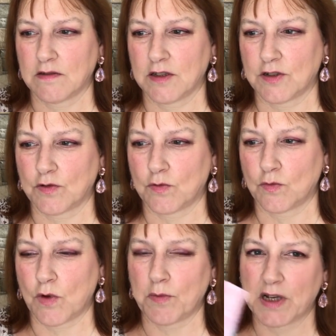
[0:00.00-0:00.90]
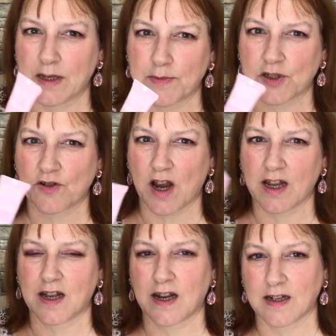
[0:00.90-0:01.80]
You know, when my lips
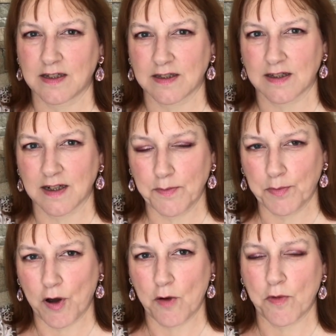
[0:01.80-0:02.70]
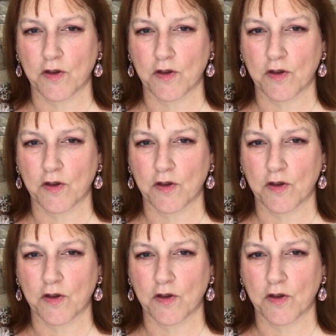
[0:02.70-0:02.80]
dry and I needed the lip balm,